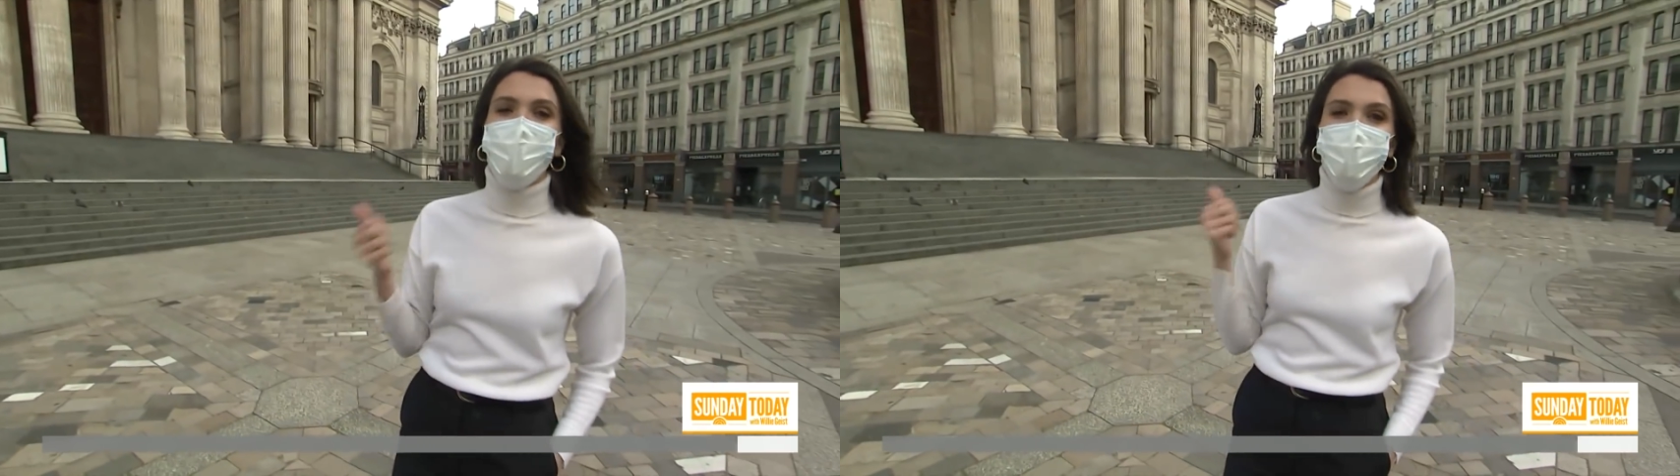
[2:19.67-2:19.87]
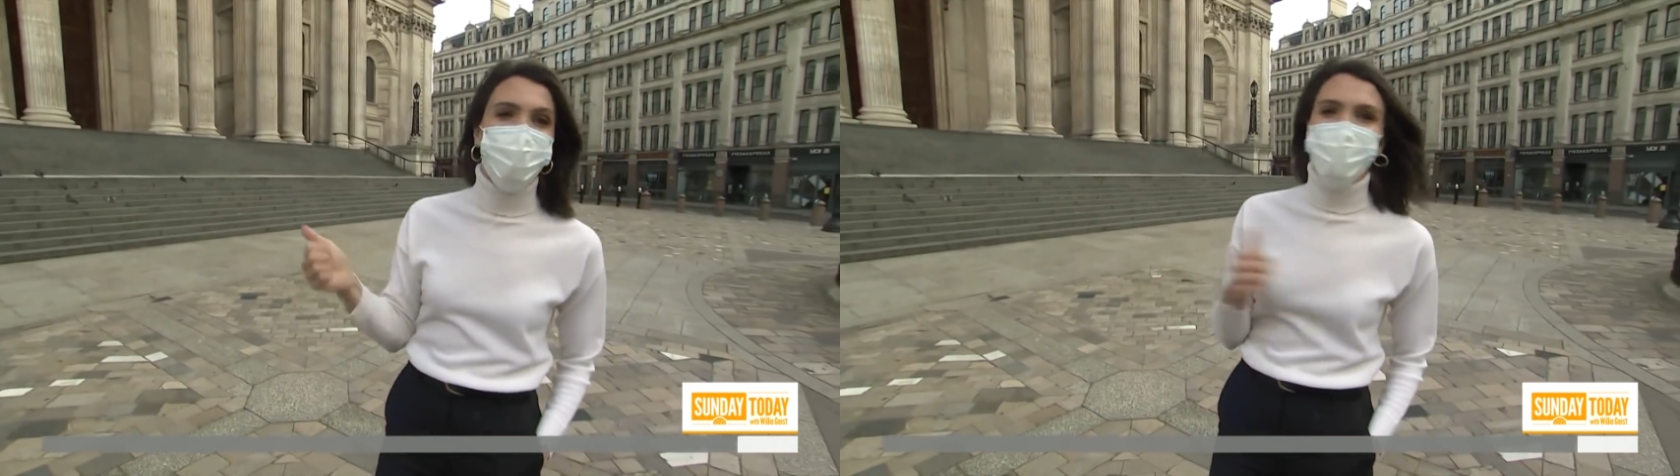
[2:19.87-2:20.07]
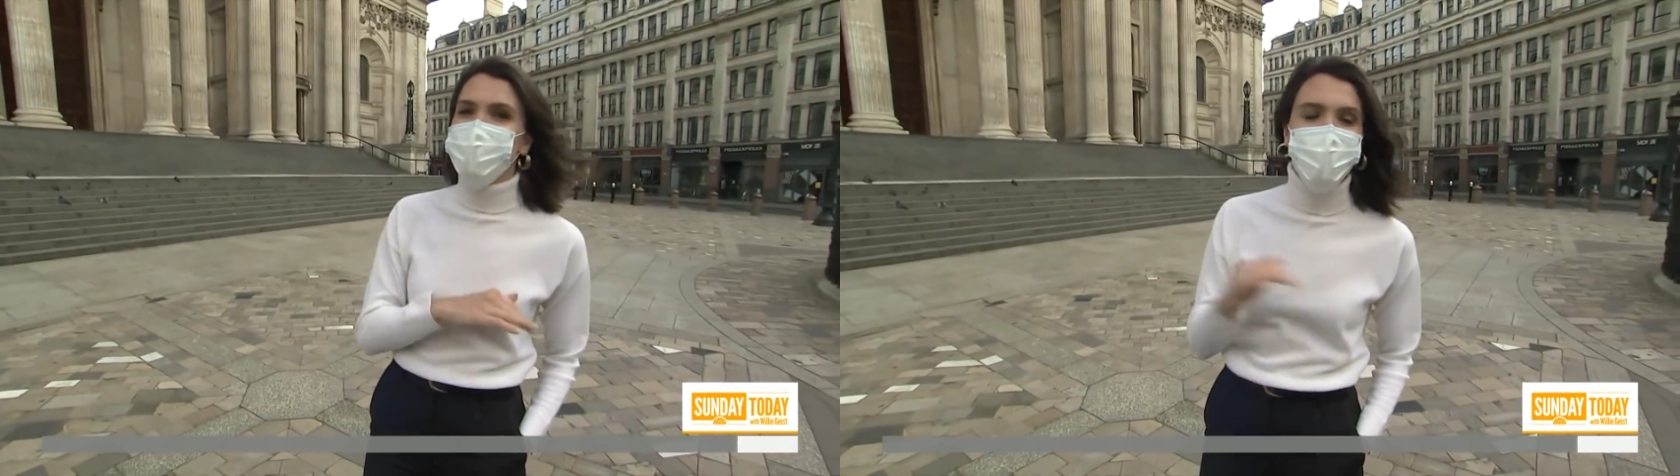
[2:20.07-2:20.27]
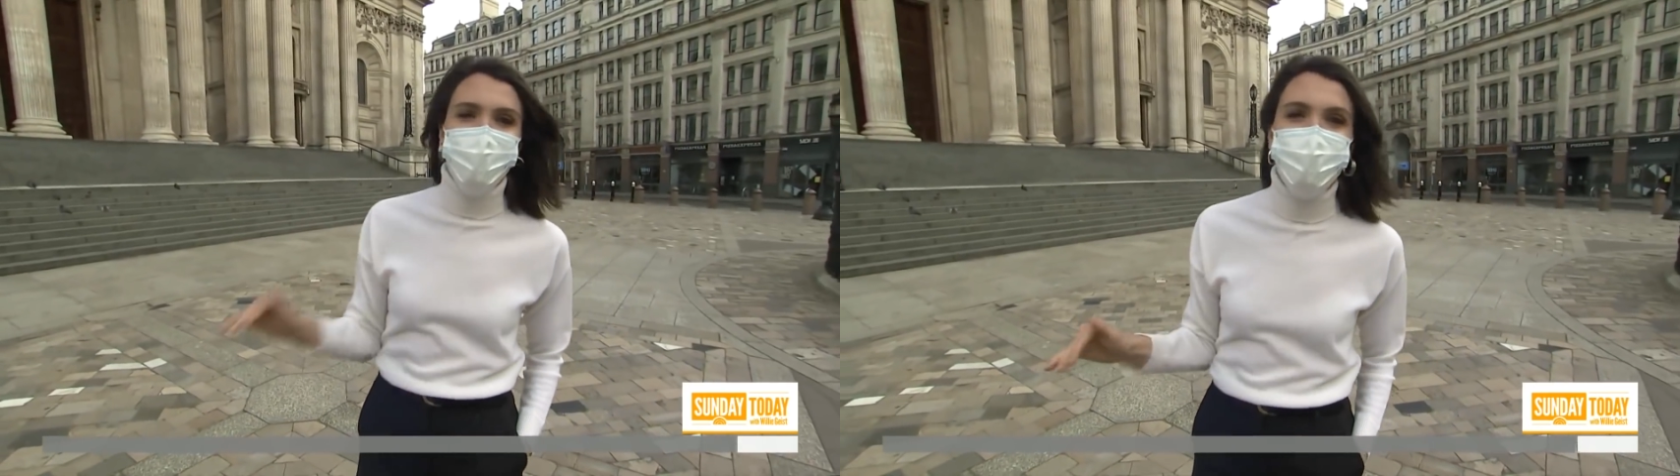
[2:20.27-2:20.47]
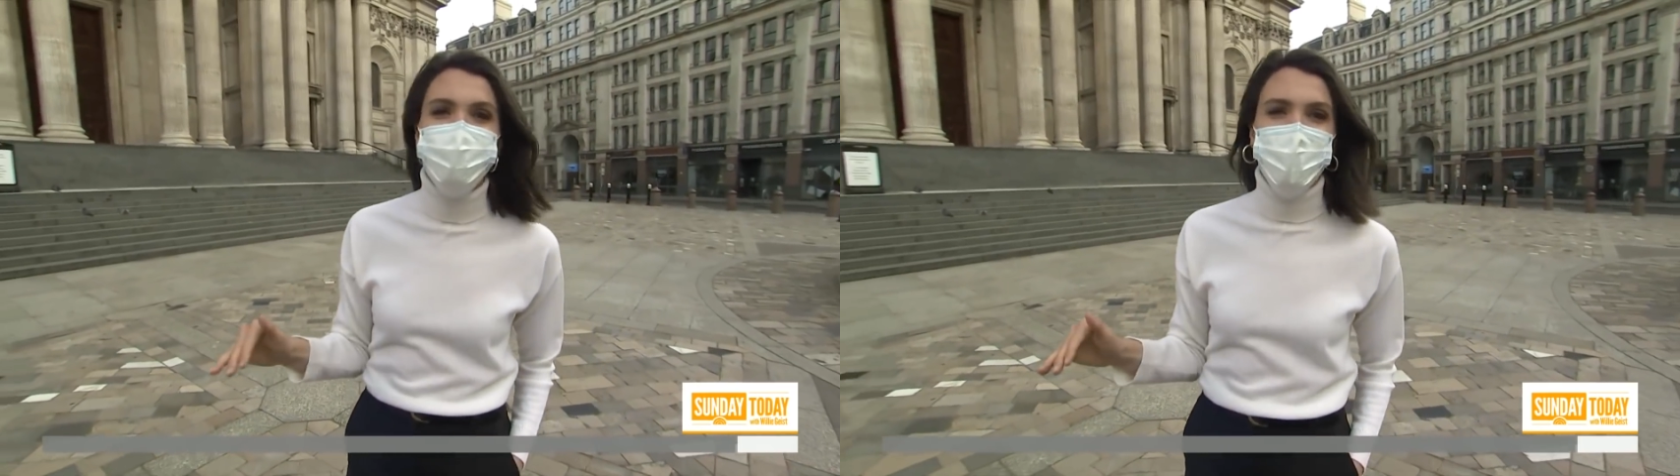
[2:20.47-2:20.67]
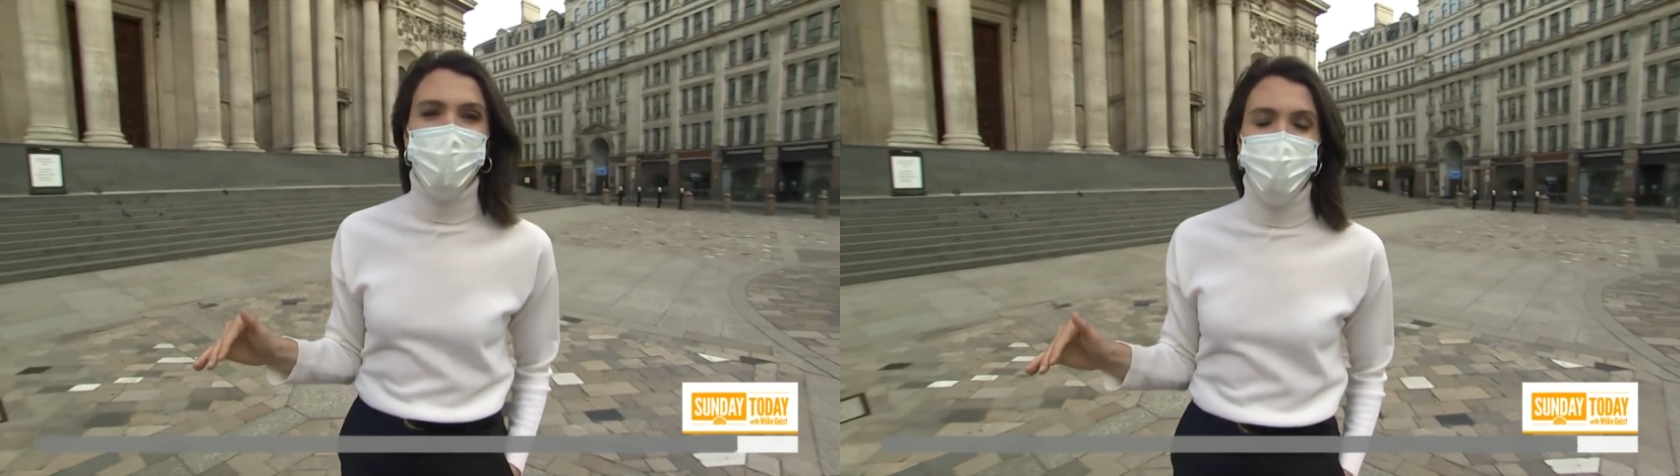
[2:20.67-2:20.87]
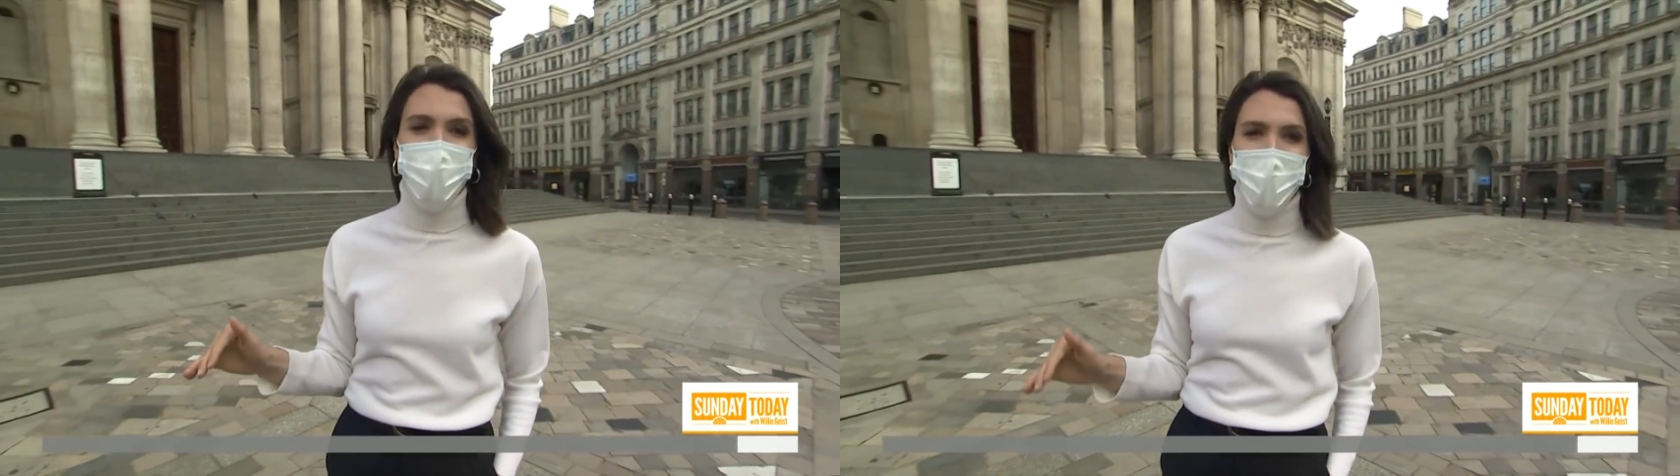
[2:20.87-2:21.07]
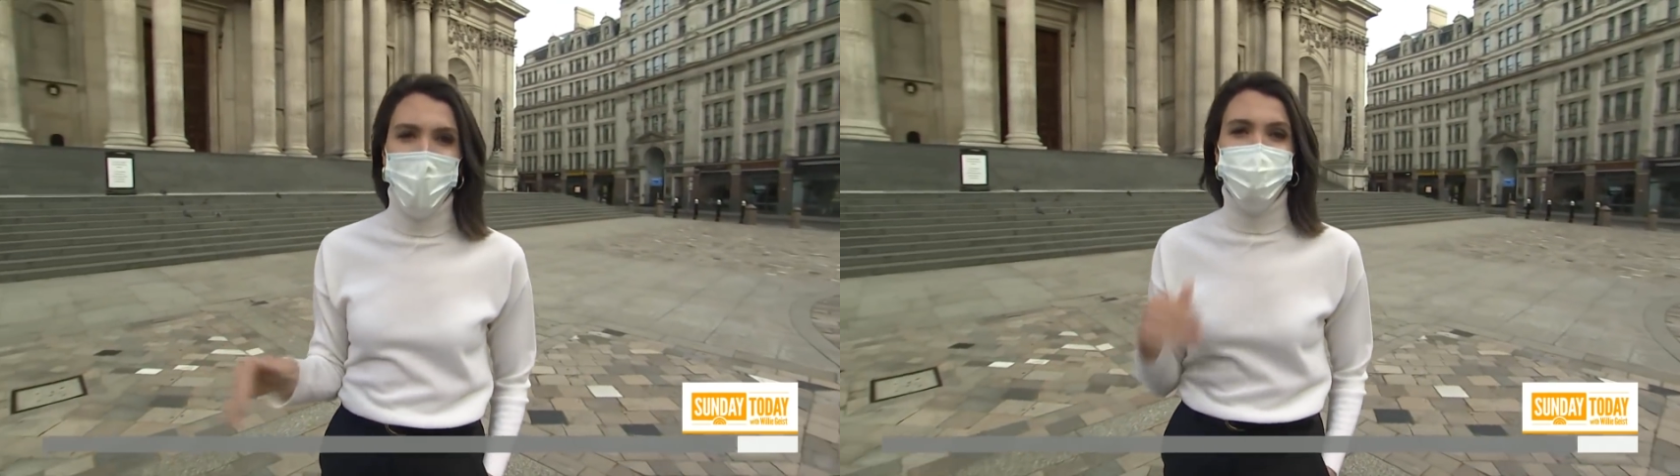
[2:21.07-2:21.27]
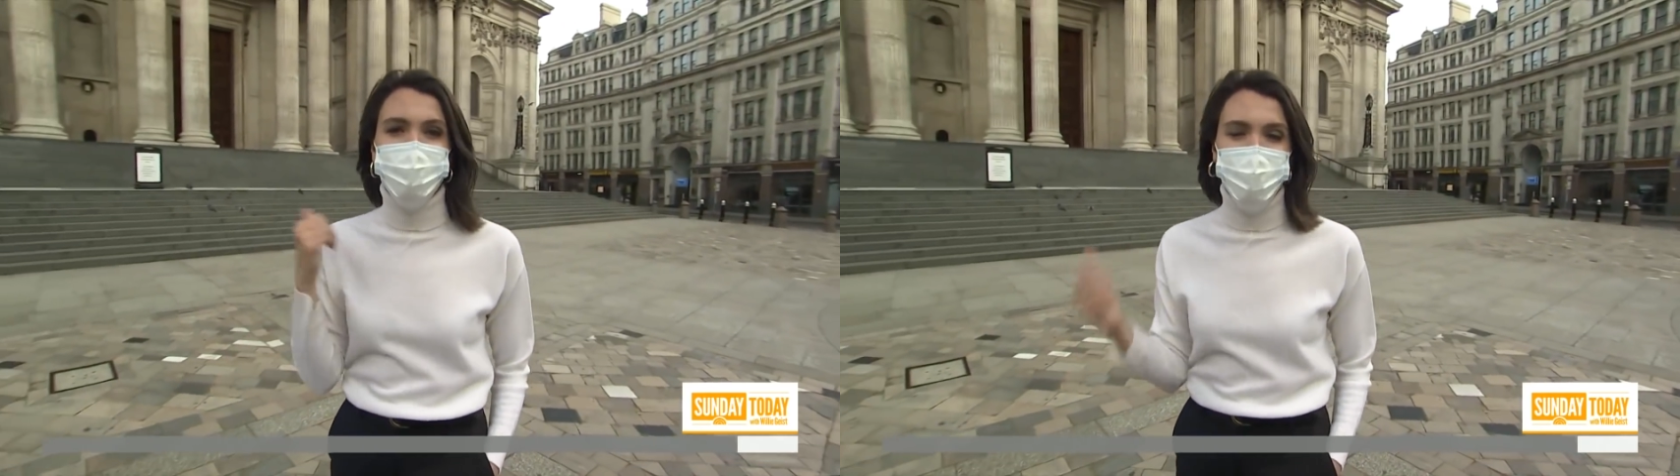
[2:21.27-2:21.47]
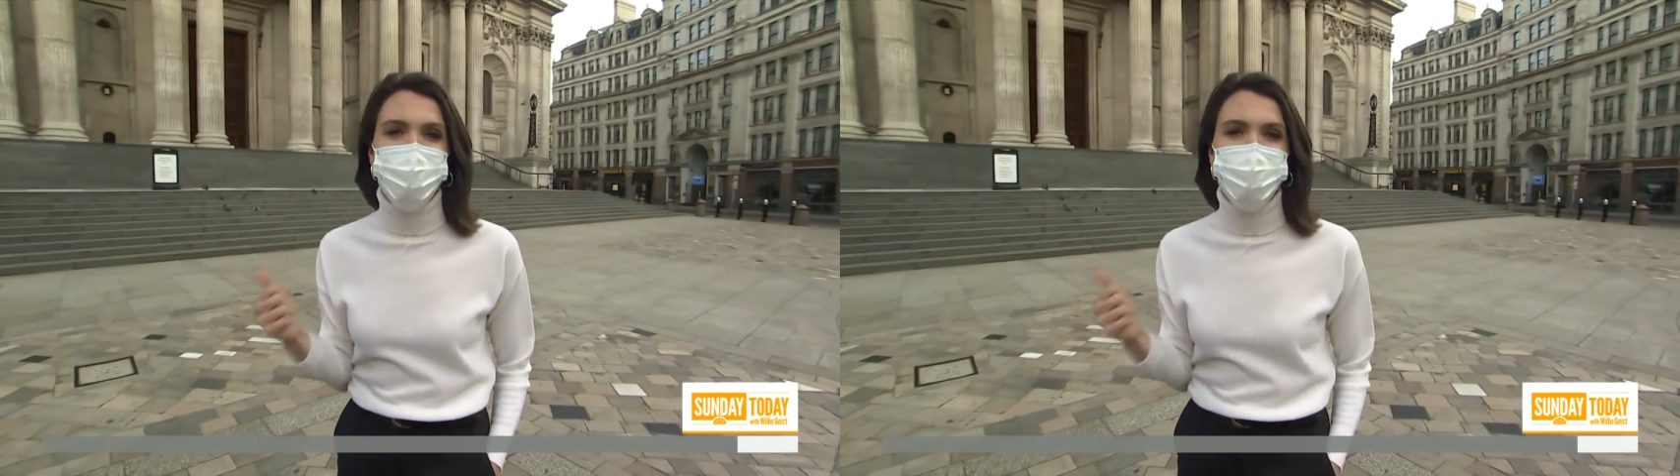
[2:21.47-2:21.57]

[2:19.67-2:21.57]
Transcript: on a working day usually packed. St.